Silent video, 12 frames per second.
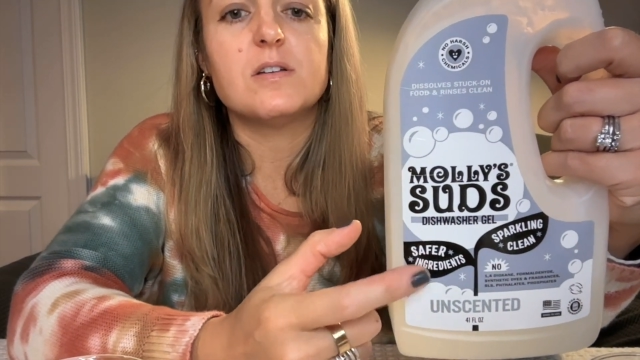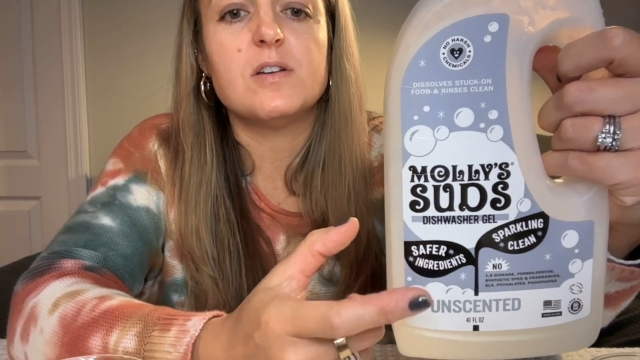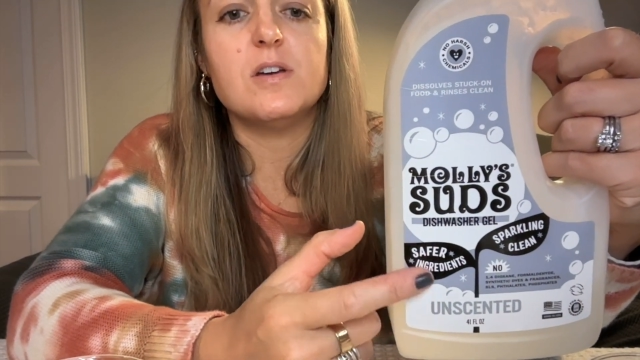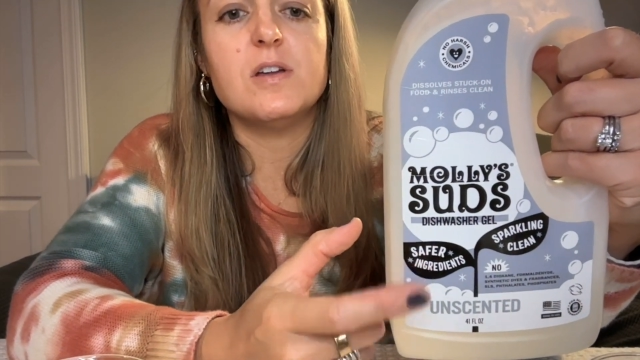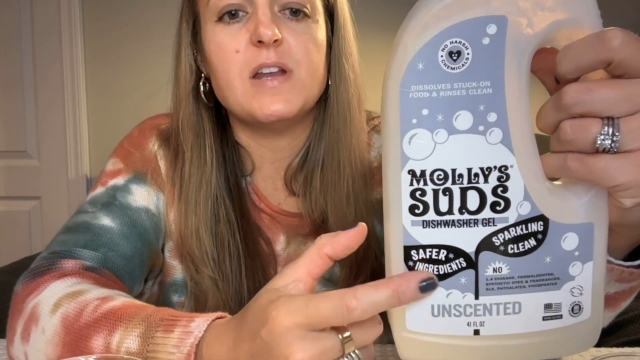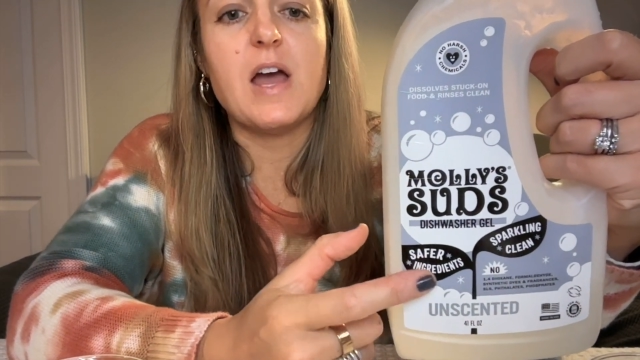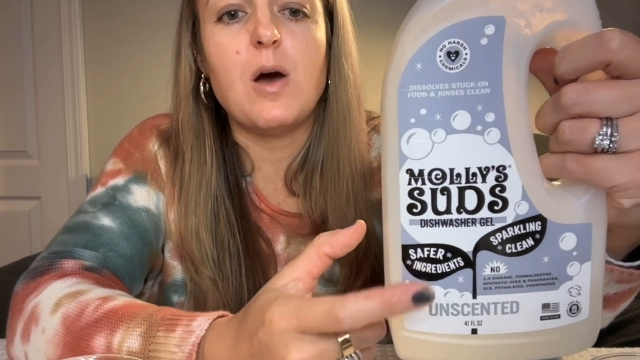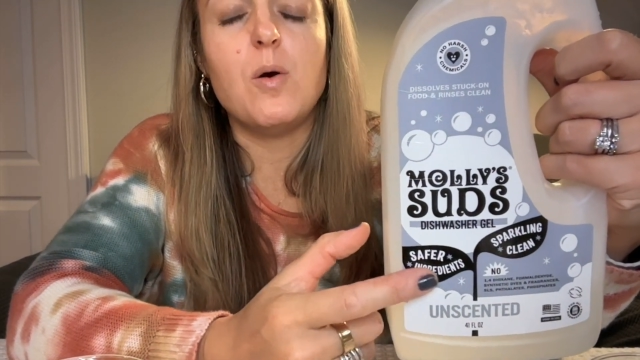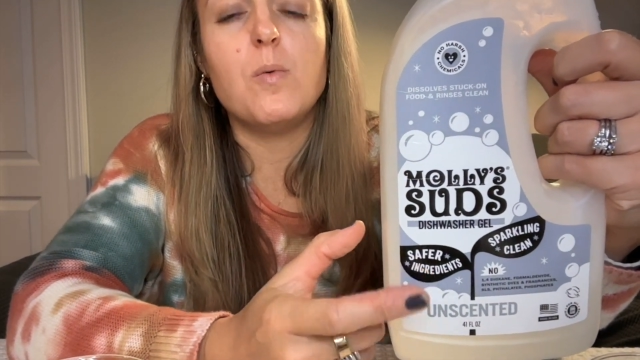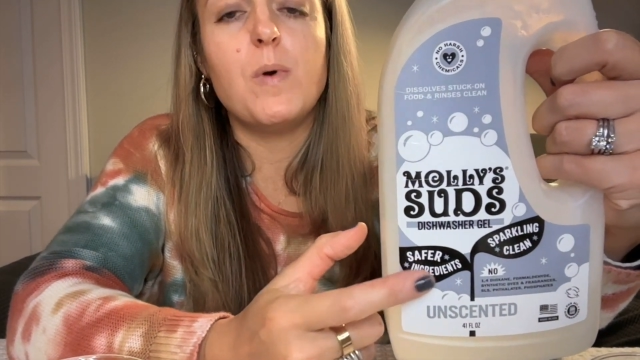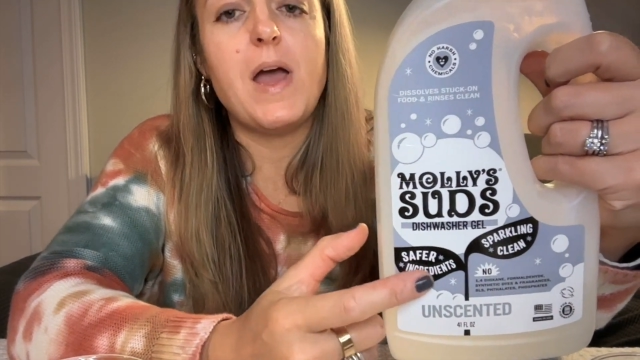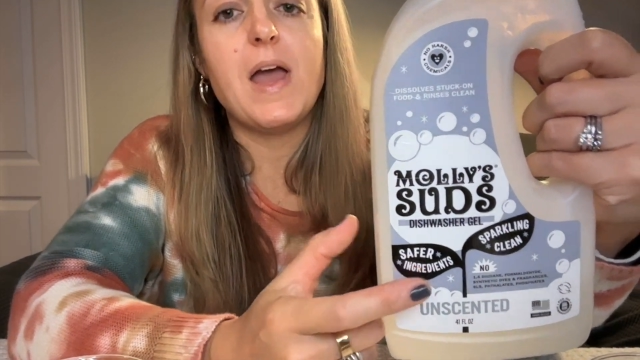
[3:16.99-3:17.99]
could
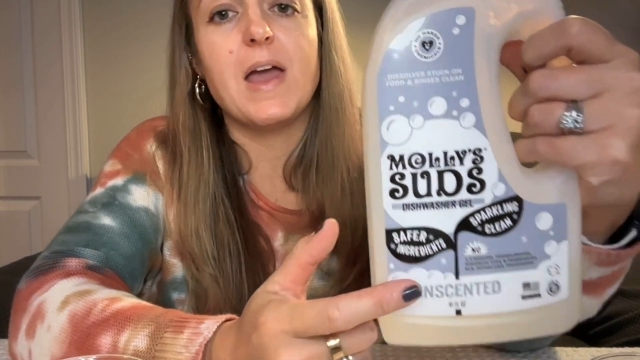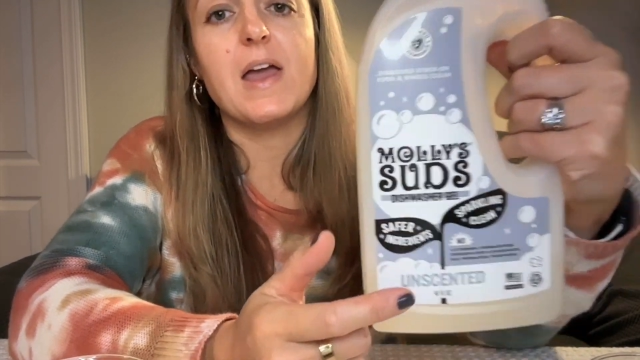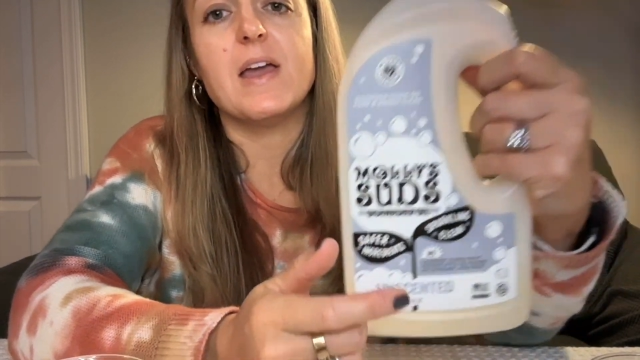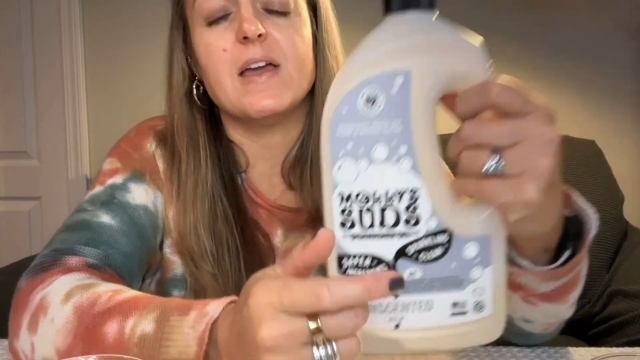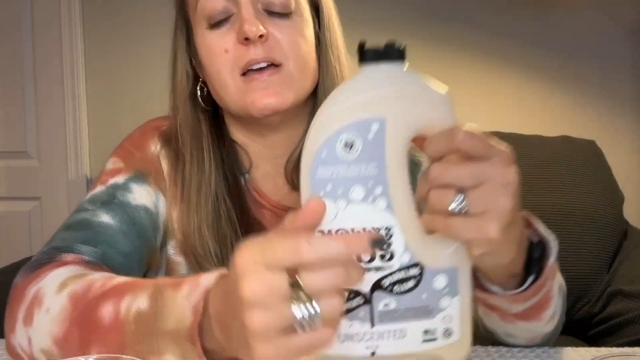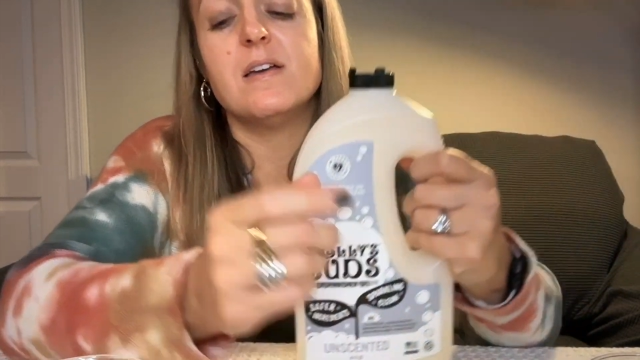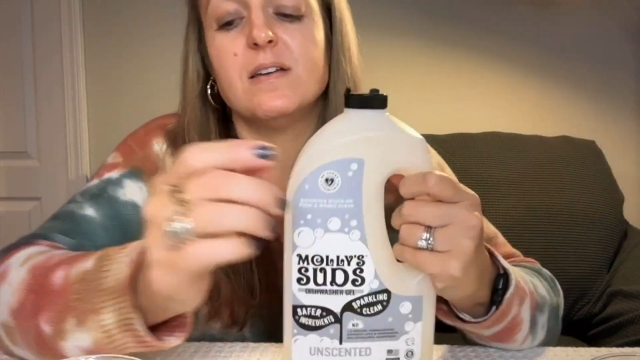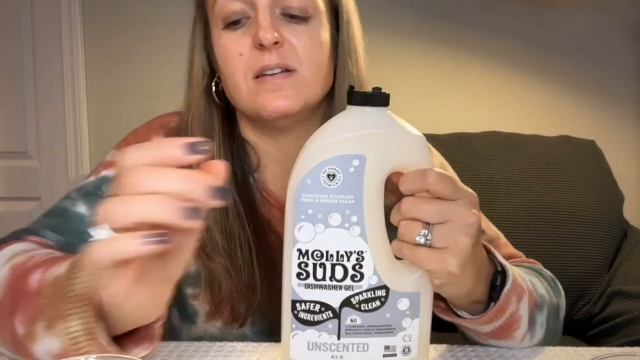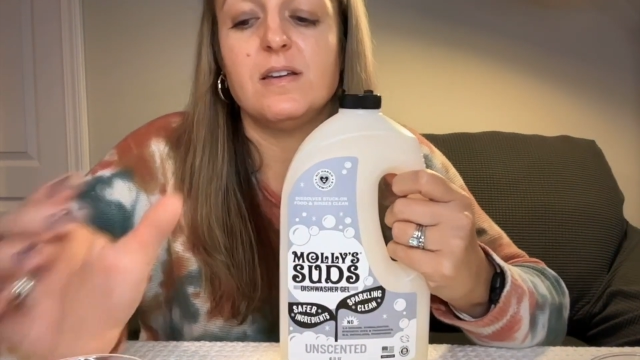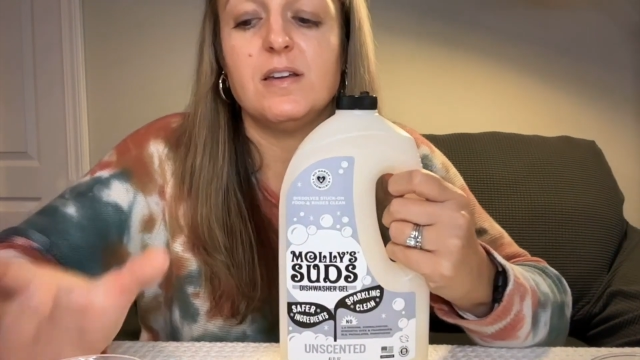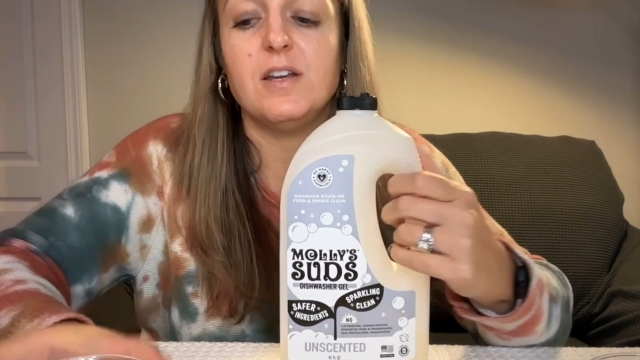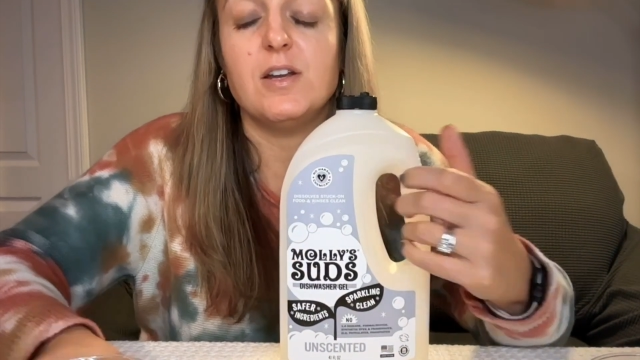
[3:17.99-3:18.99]
outweigh,
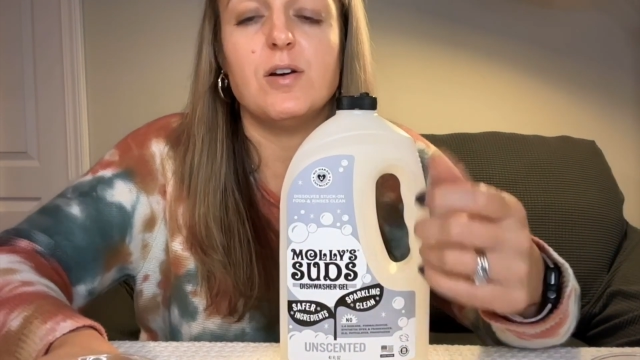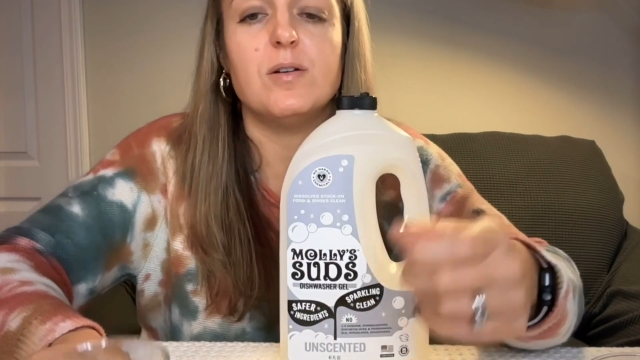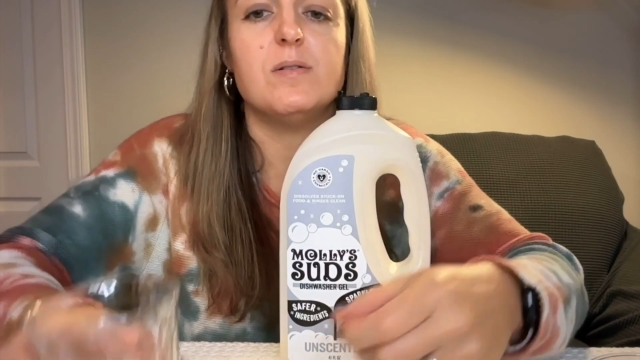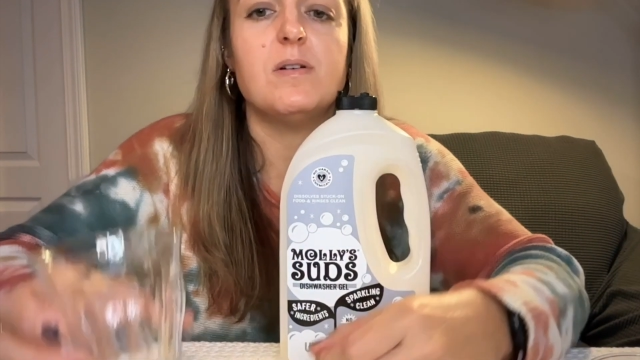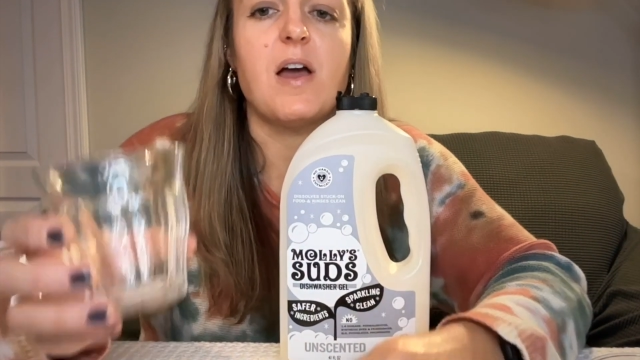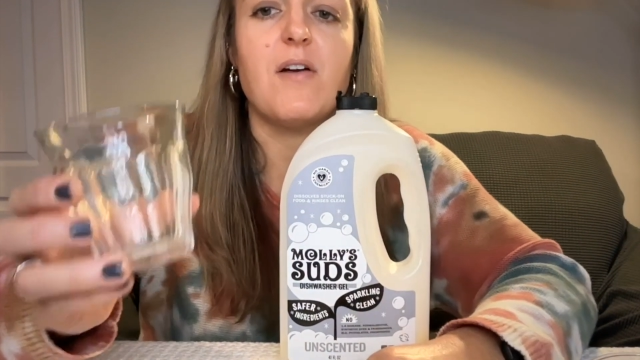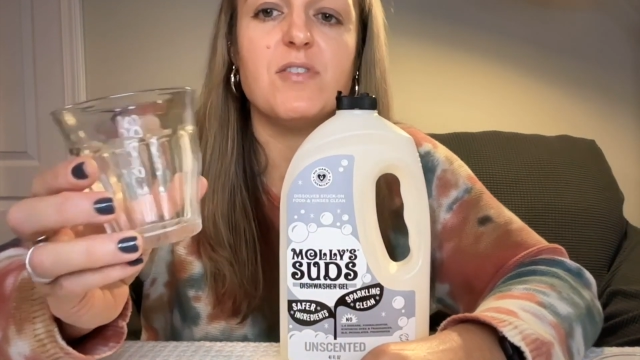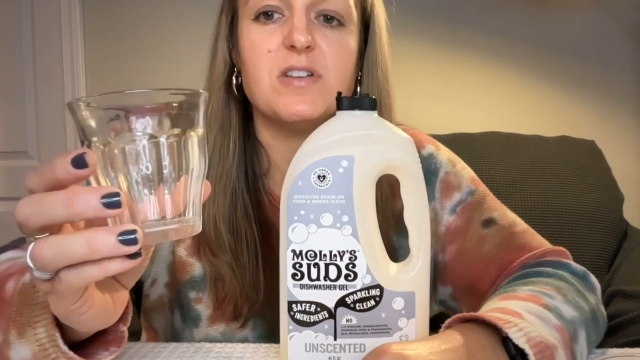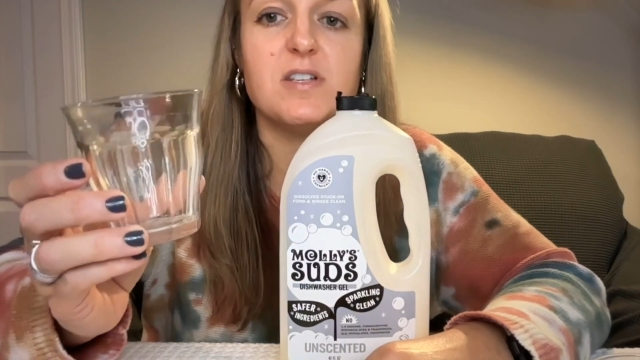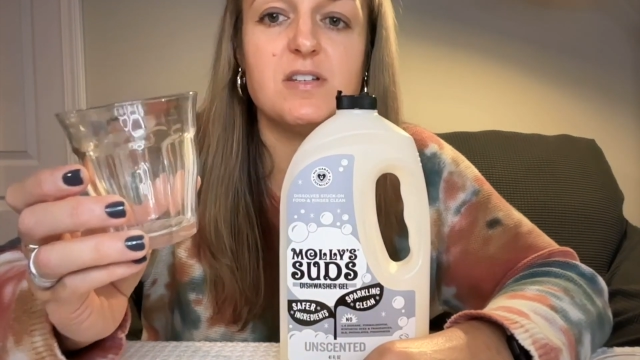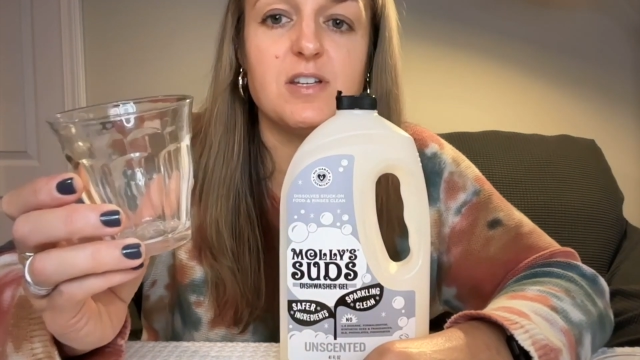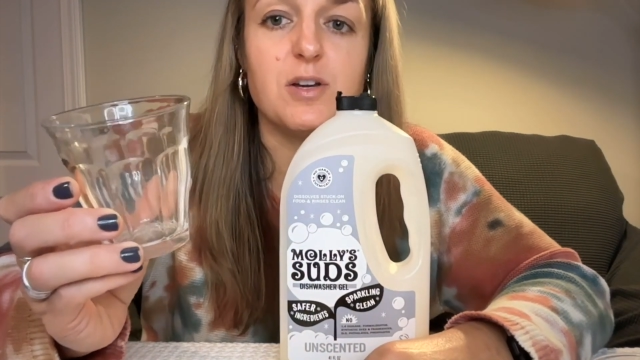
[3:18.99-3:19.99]
having
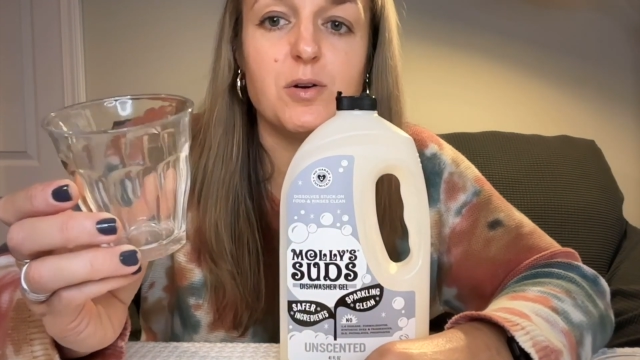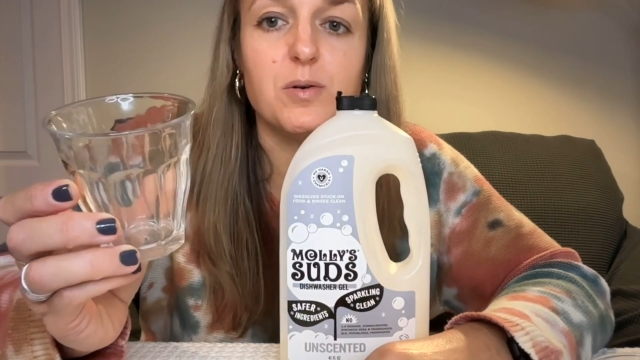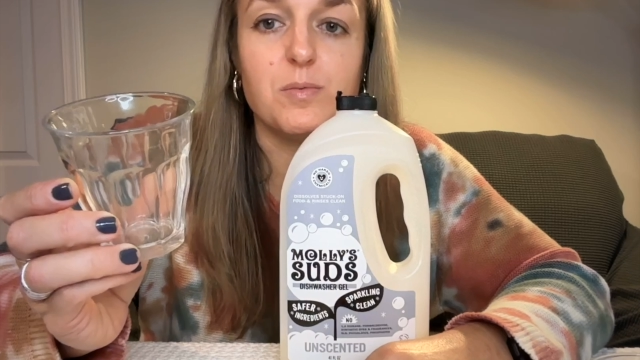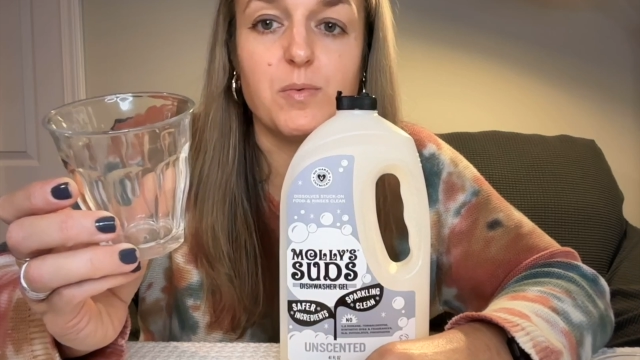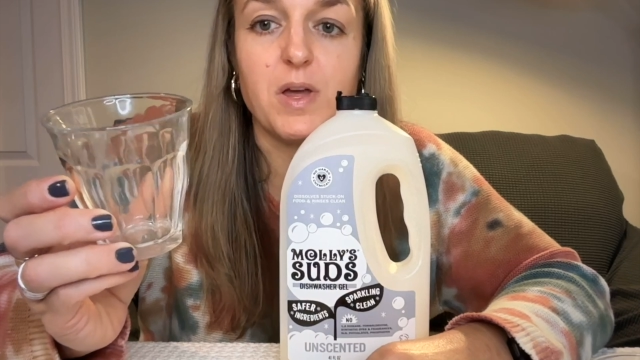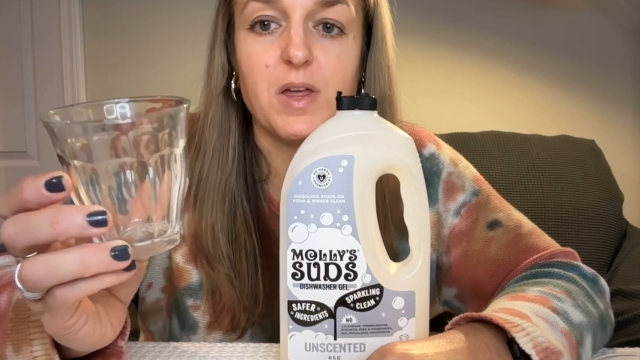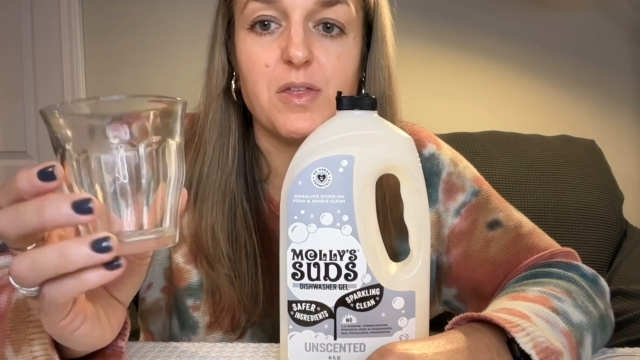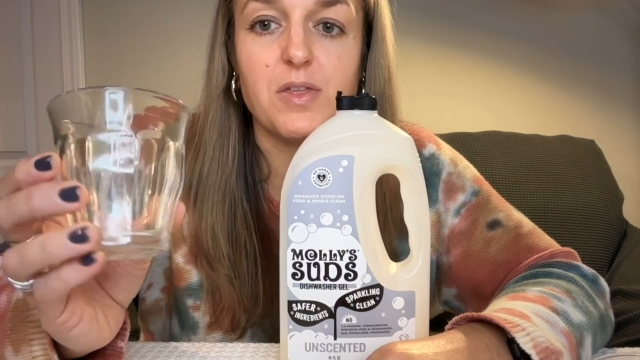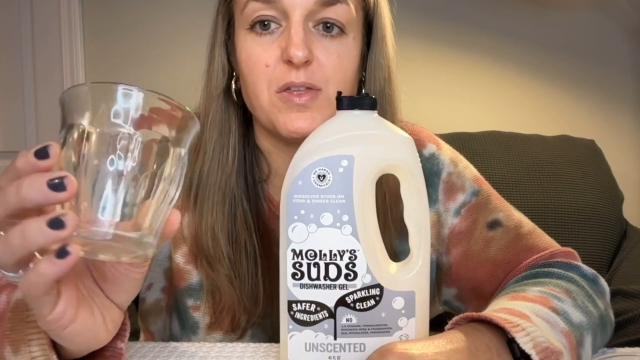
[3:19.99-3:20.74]
to deal with